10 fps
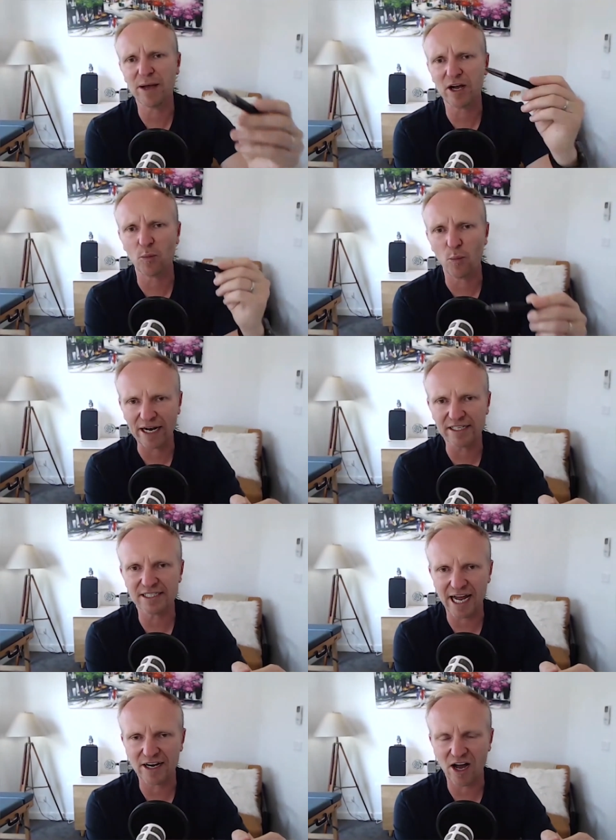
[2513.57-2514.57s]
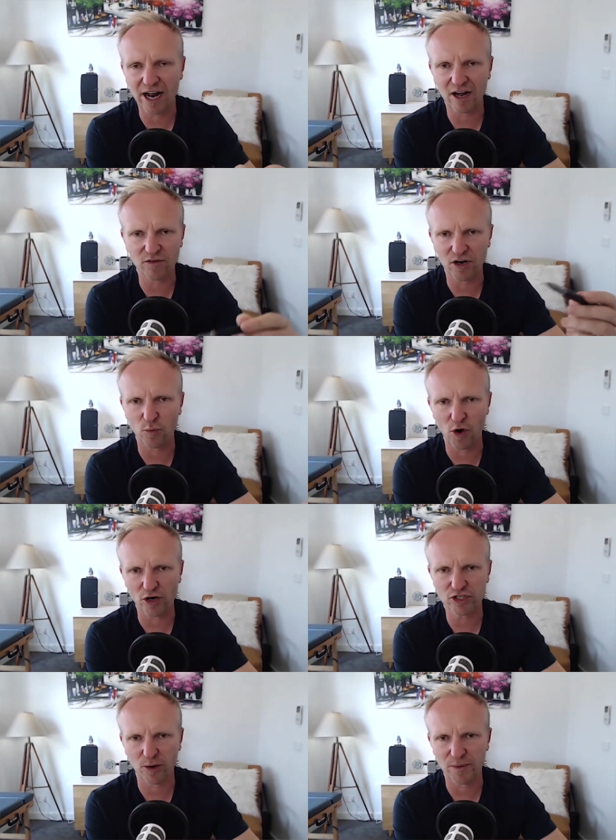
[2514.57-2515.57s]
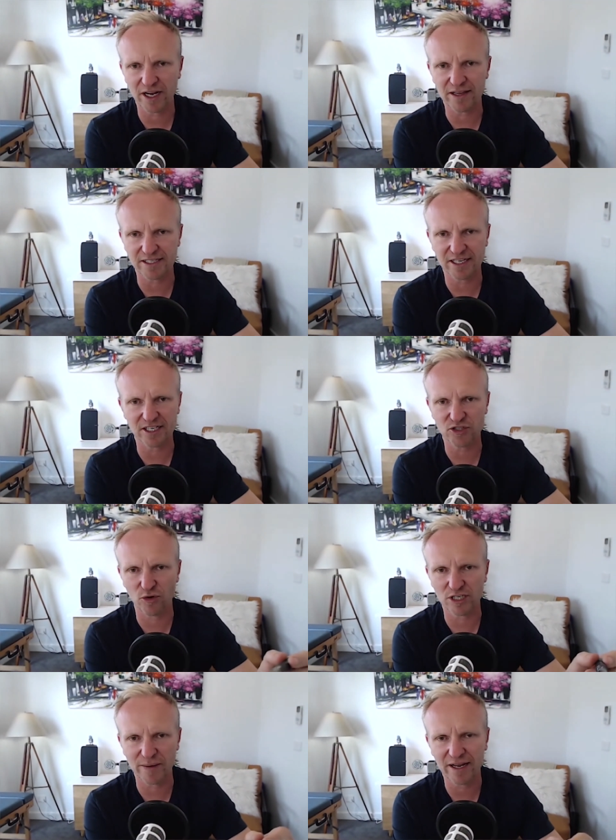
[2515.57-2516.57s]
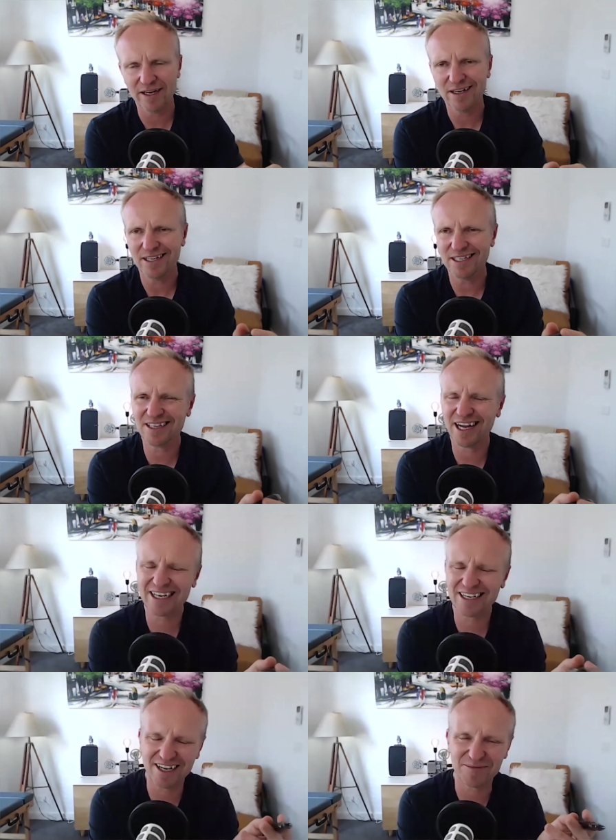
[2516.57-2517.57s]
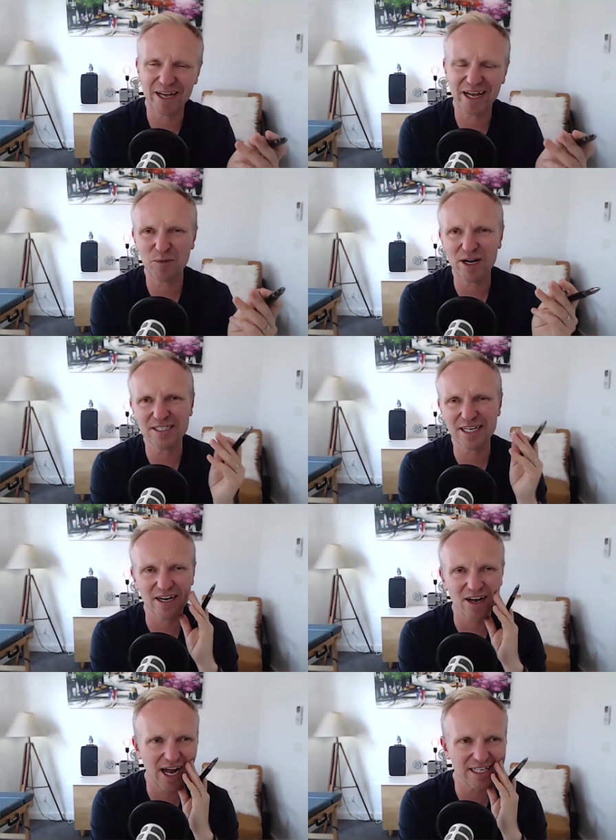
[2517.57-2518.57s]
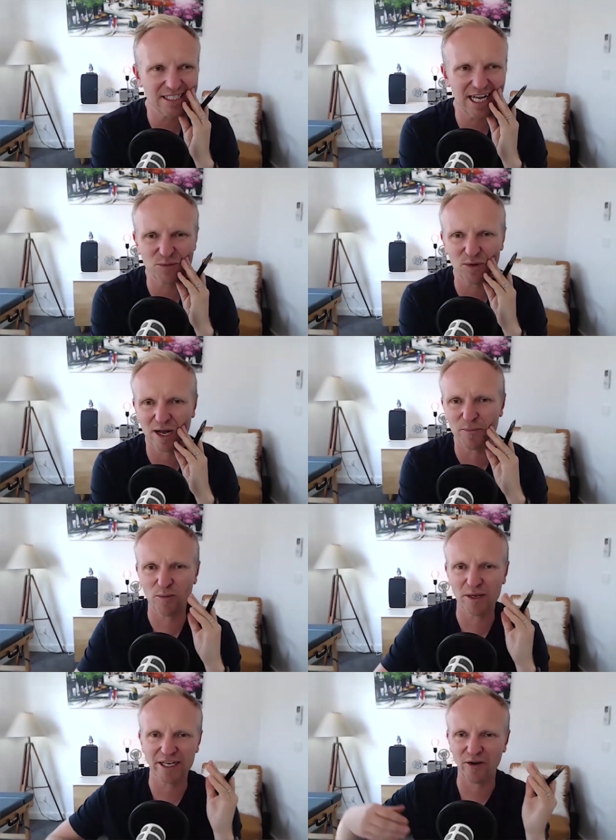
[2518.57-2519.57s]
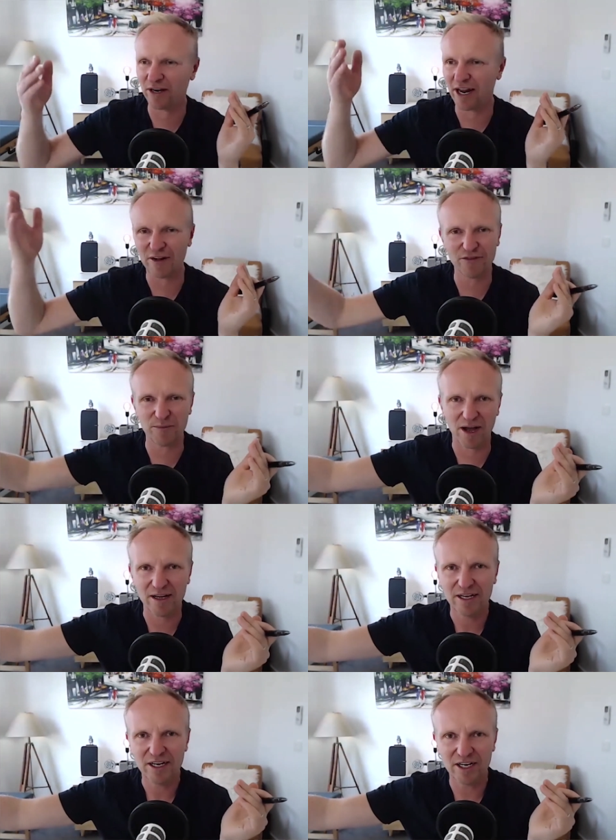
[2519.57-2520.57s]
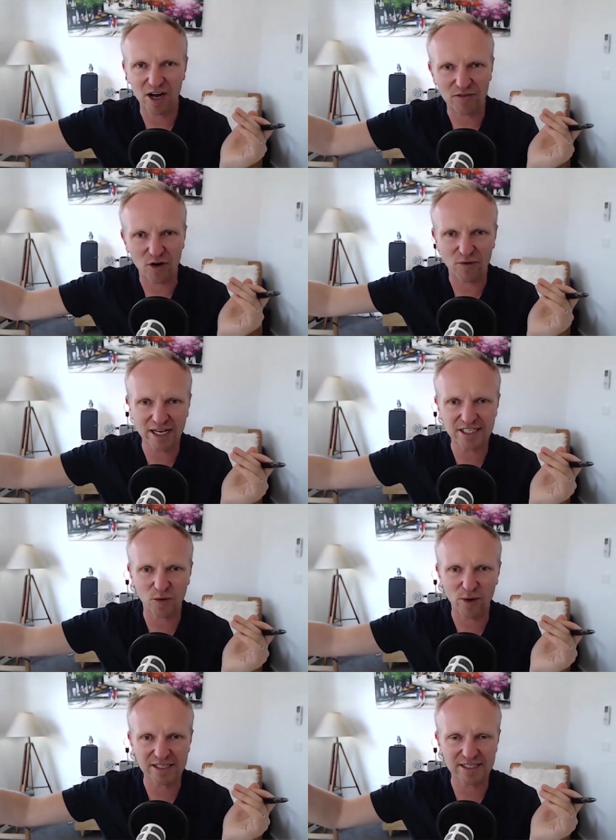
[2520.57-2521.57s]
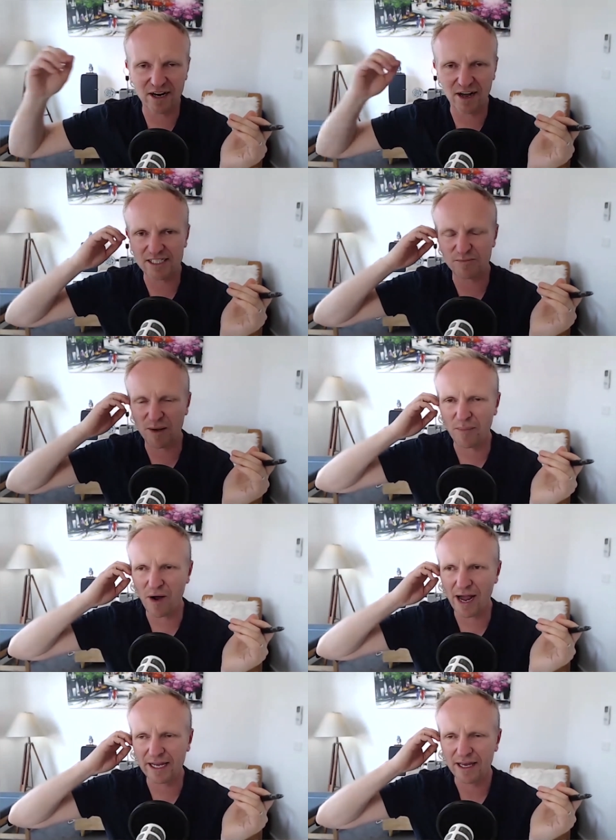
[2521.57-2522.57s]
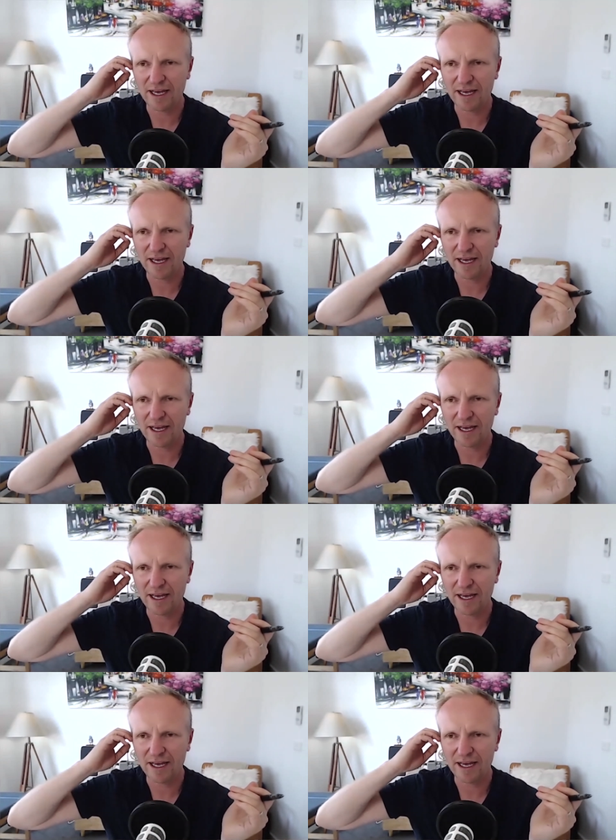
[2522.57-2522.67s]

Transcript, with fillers: back on Wednesday night, I've got a workshop here that's going to talk to you about, it's like, oh, man, Wednesday nights, that's when I'm normally going out for my, you know, I've got racing on Wednesday nights and my bike.